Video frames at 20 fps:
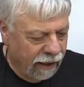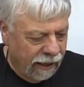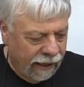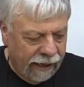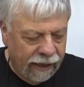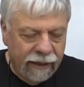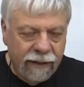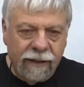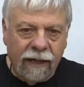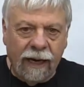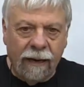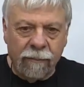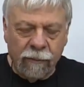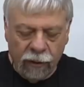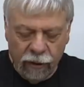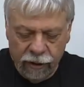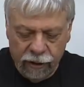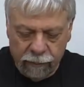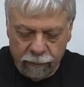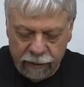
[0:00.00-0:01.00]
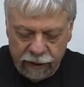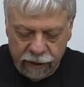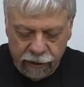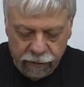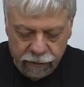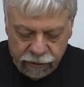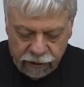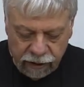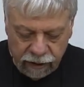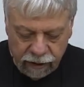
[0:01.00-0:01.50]
And I'm going to be
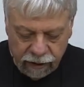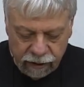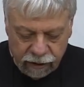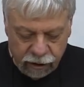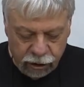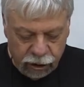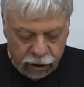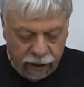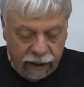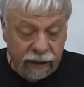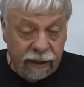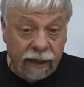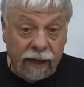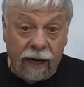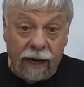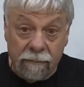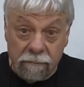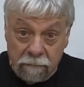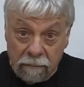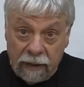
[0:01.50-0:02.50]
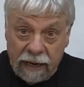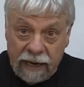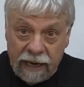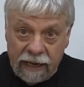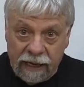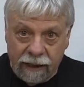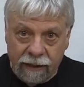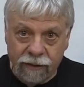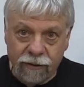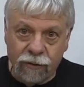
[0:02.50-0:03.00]
using the jig that I
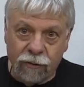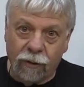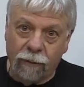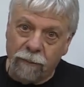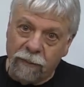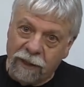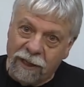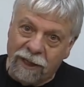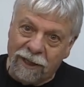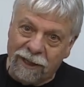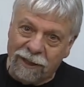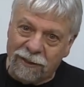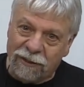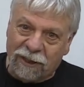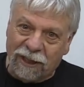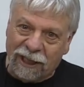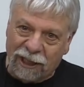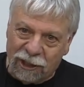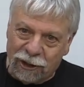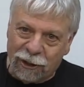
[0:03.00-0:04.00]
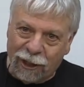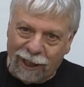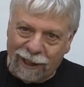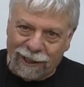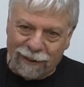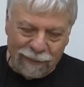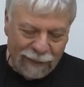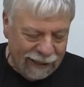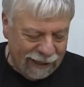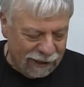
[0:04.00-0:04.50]
made, so I'm using a
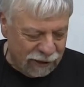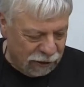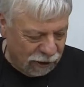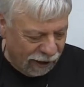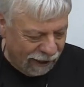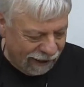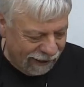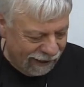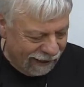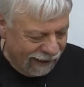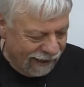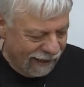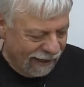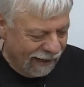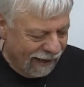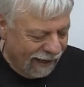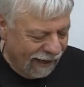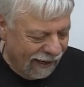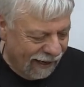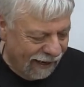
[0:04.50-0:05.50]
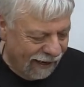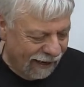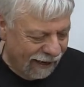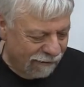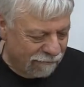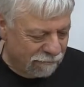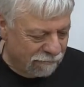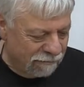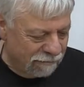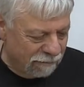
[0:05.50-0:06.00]
jig to make a jig.
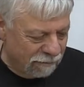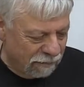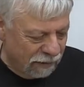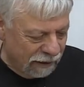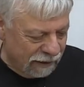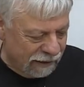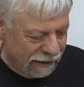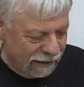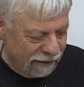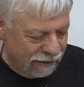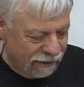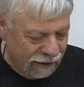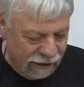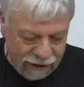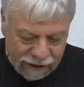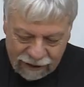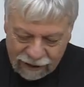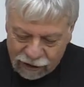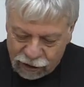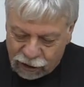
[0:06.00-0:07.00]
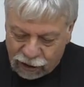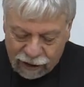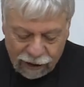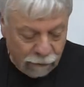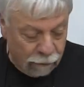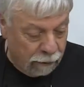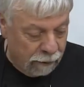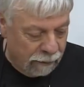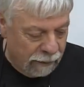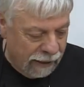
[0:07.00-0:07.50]
Um, but the jig
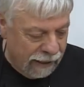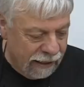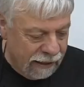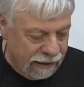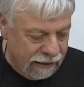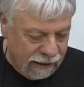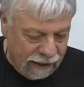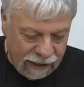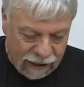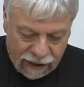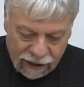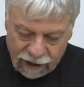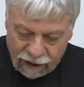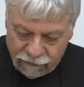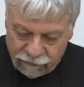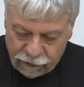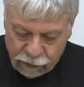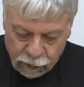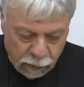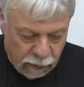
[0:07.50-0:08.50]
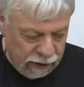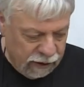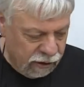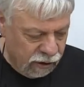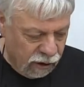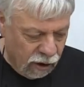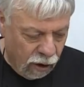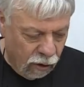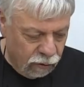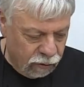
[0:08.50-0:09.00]
that we made uh, a few weeks
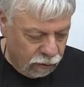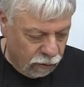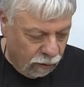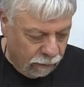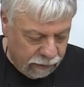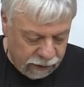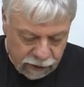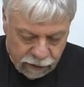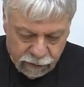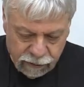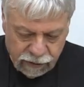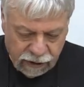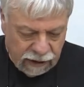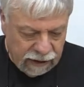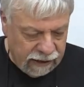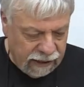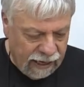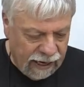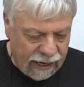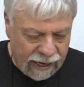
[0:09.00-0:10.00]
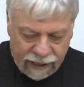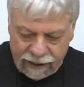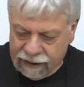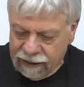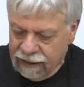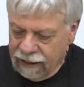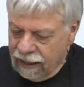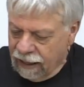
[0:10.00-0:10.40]
ago, so I'll be using that.